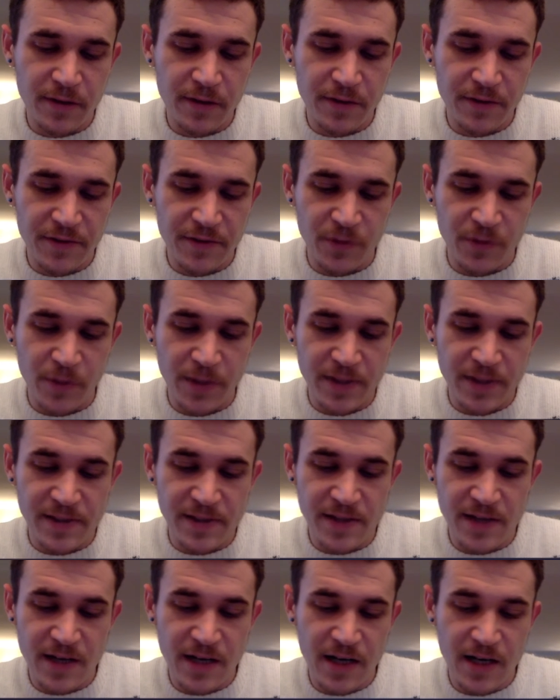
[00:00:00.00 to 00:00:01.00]
if it's a waste of
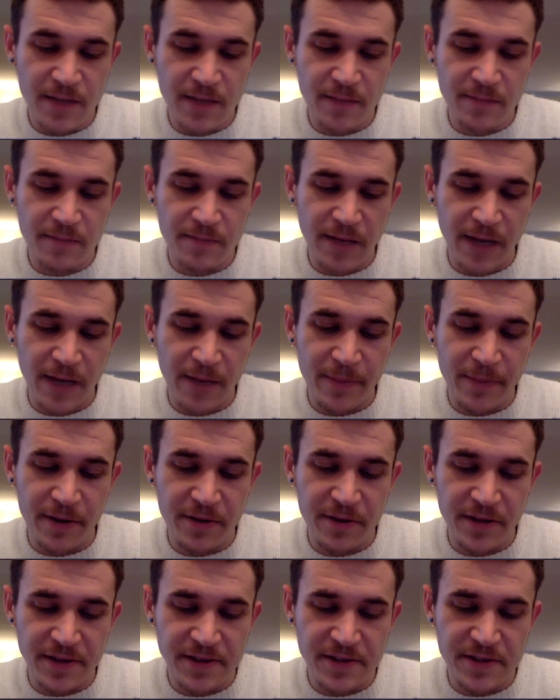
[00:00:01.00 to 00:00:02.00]
time, I got
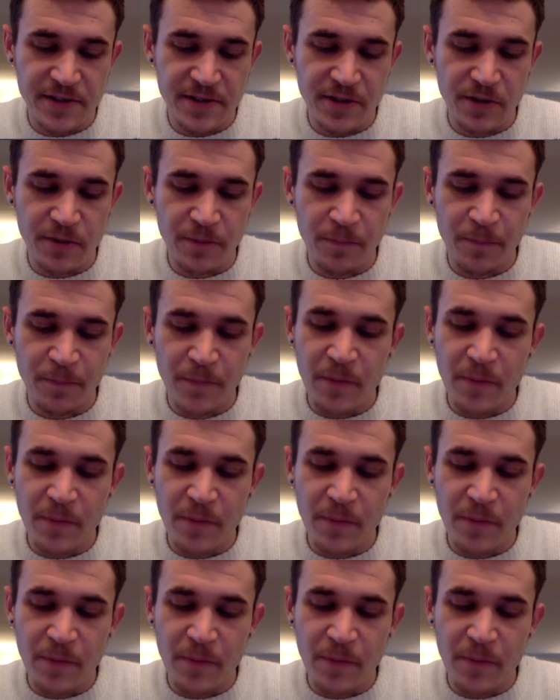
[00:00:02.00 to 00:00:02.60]
better things to do.